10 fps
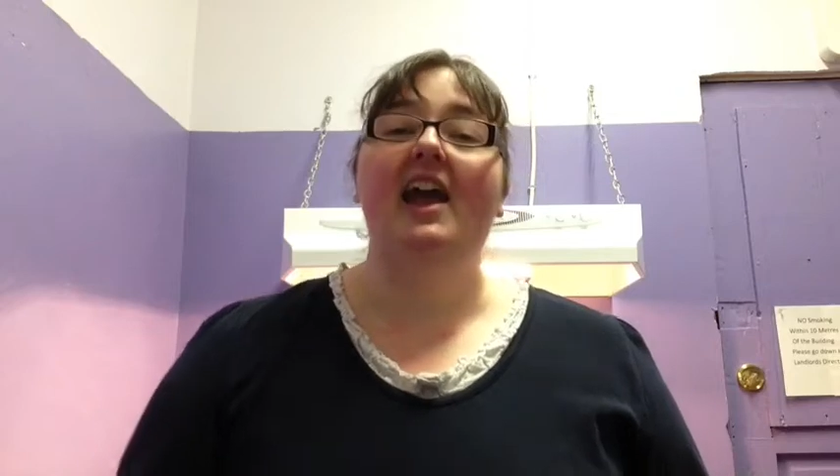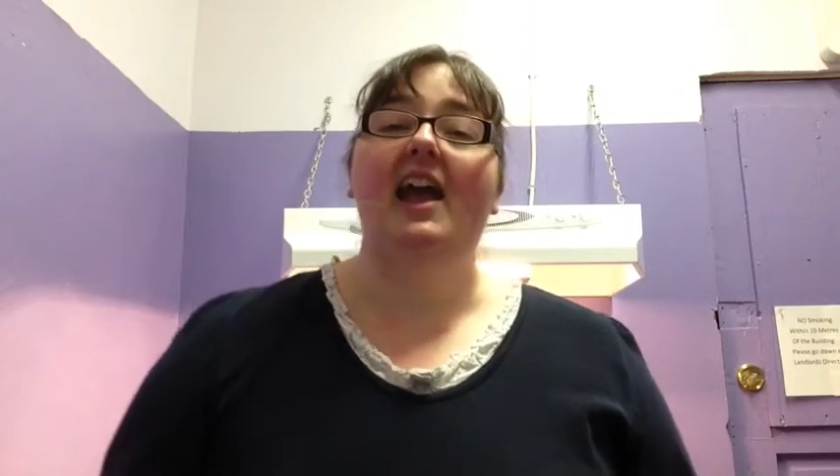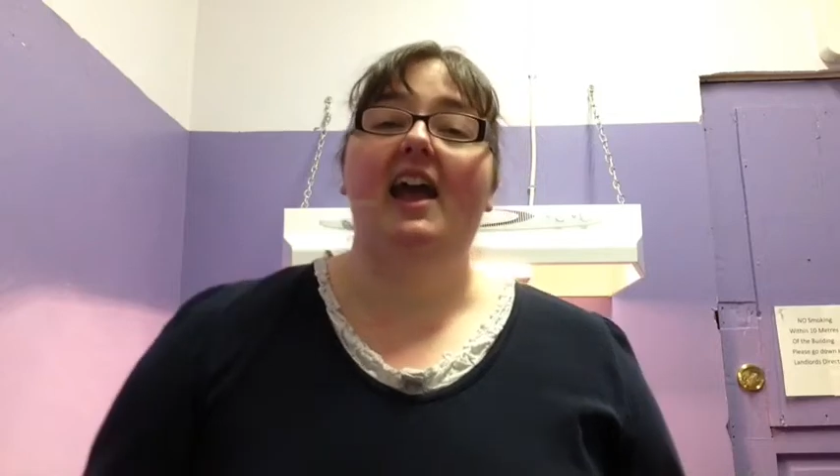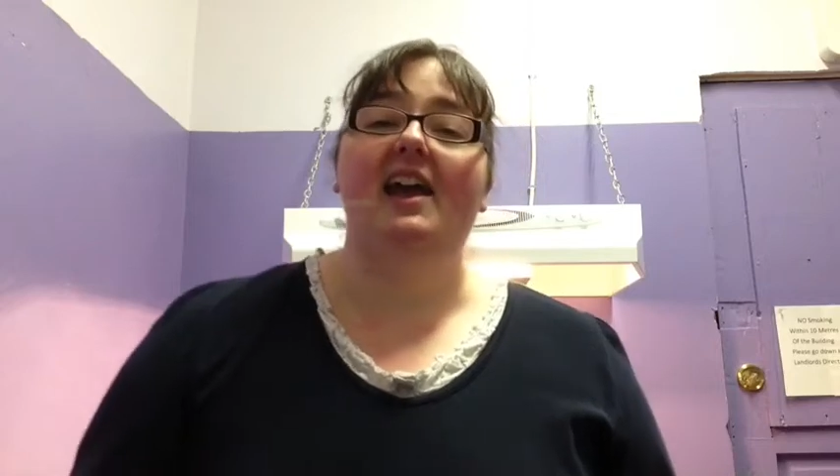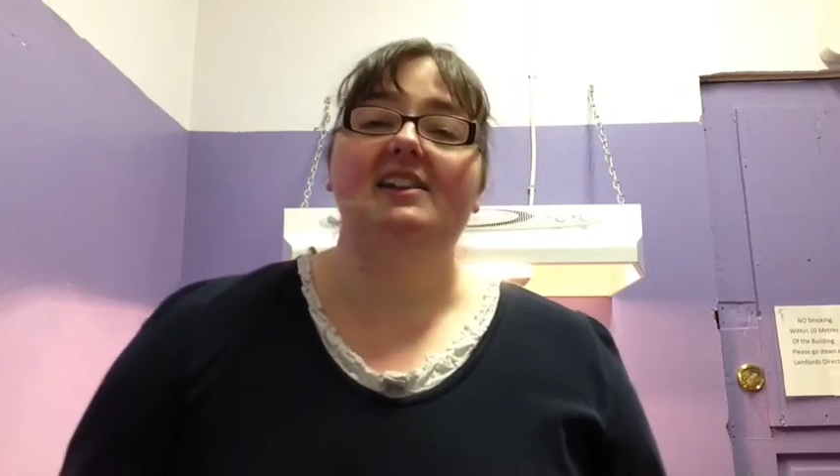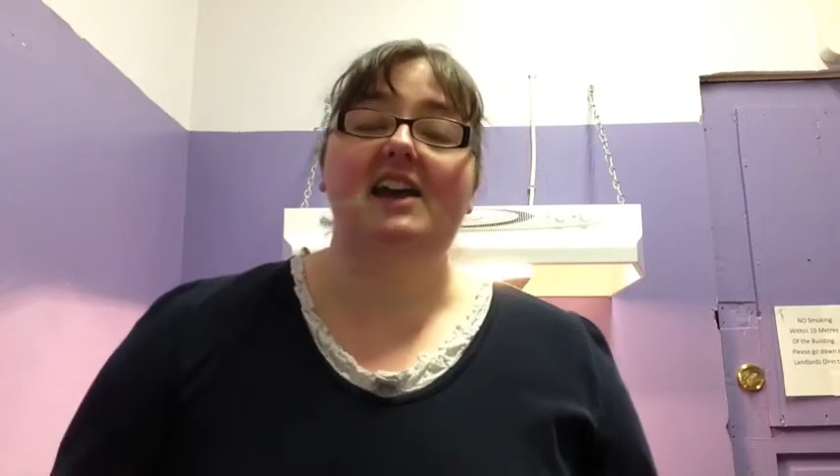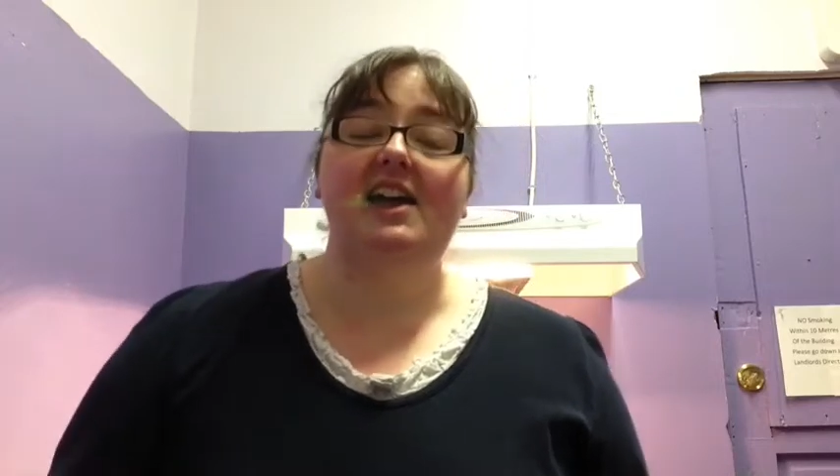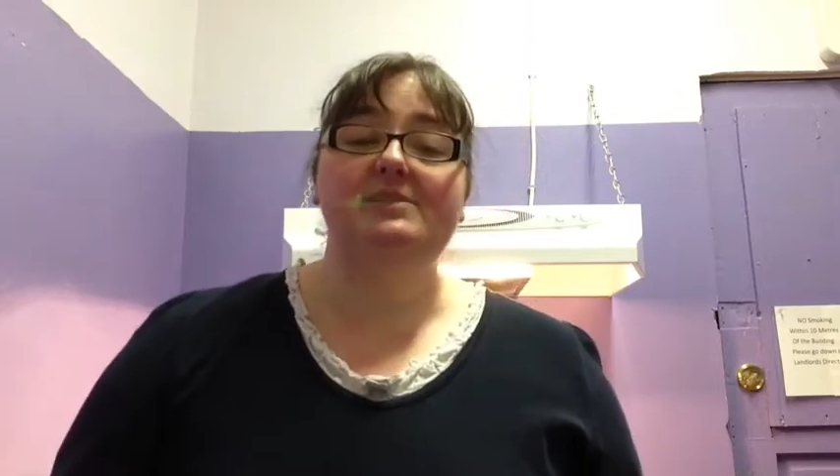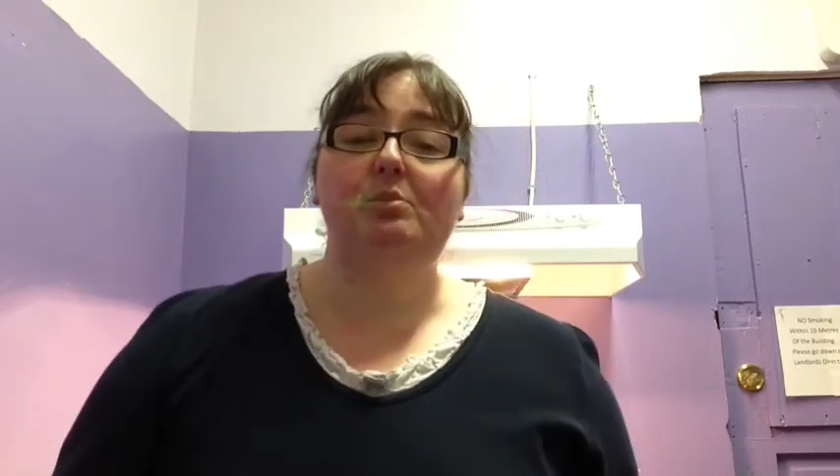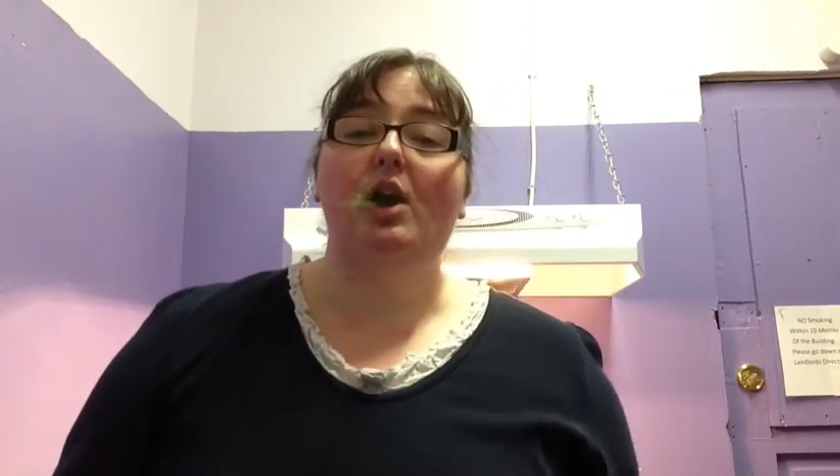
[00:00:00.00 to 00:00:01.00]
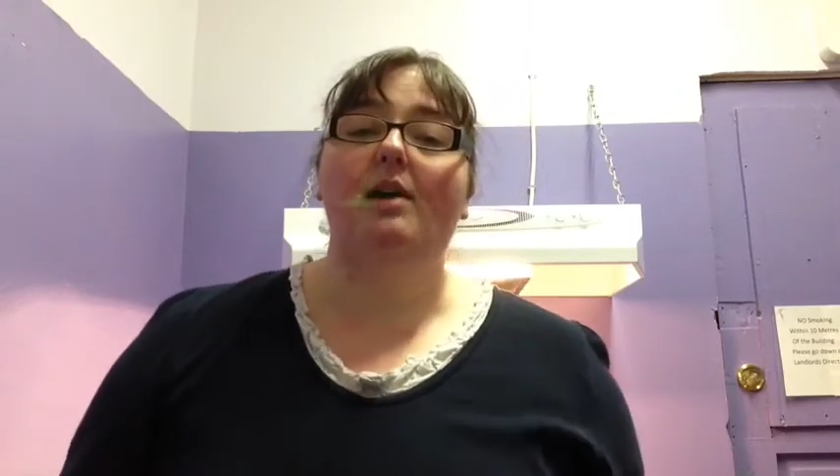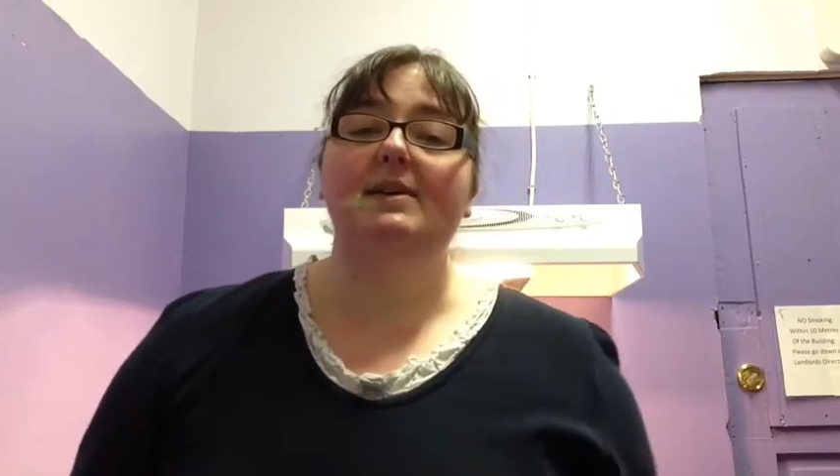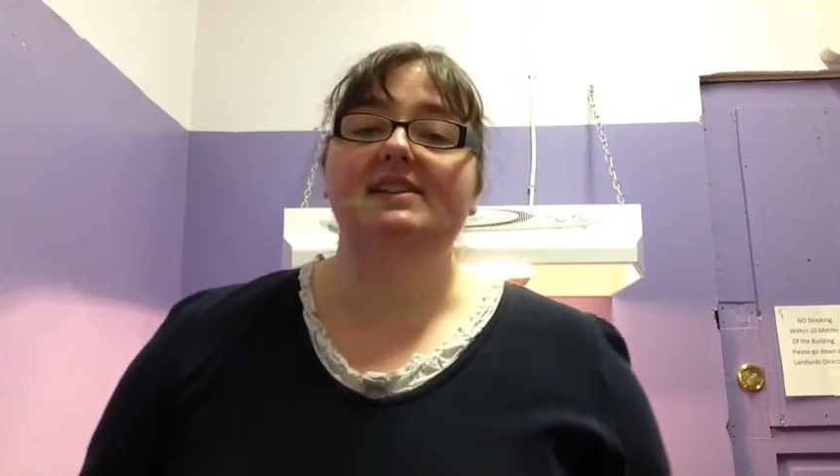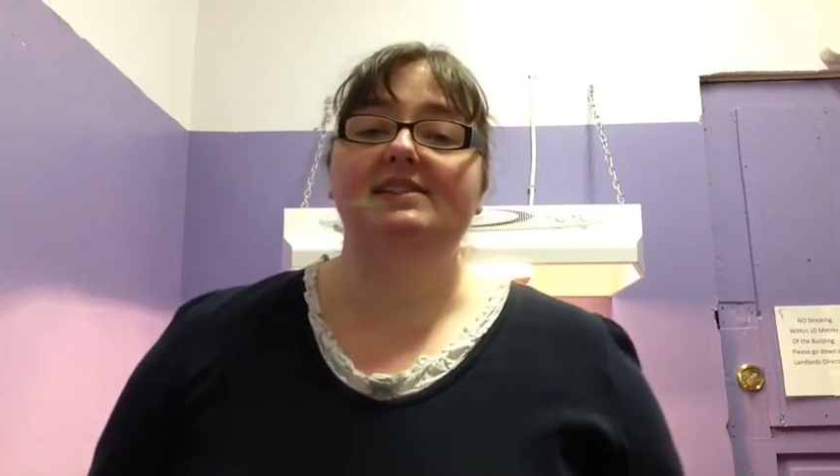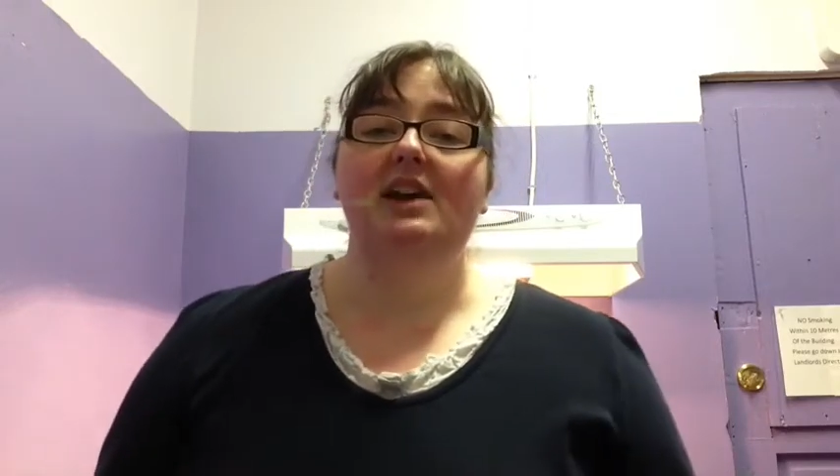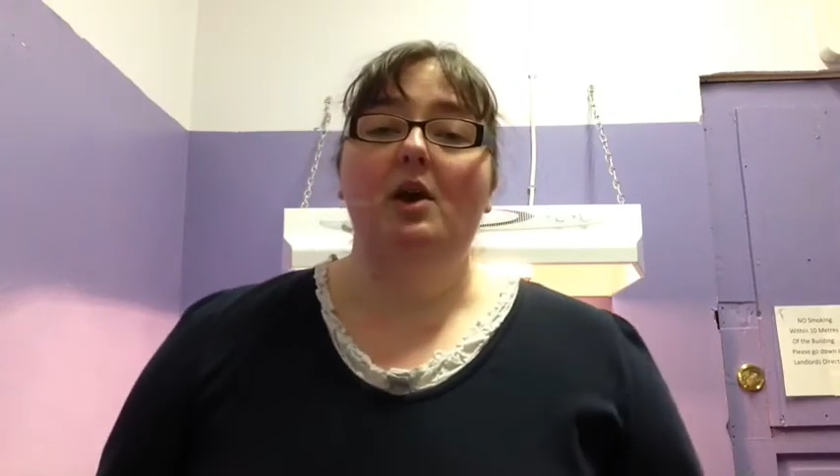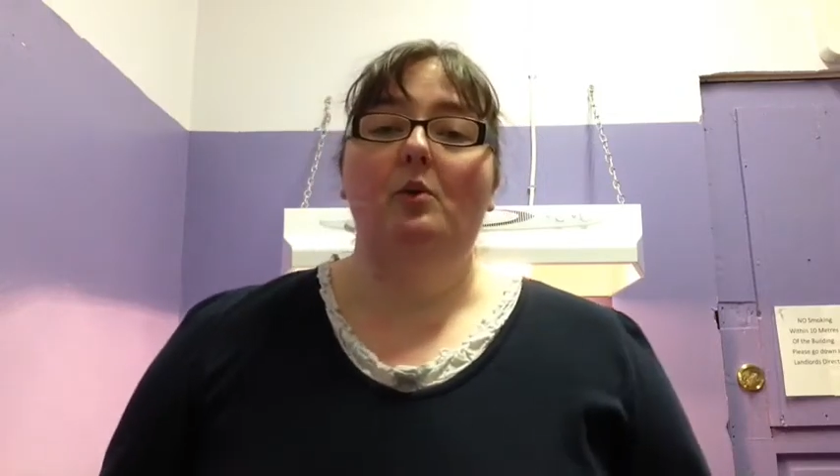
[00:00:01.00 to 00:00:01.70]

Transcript: And as promised,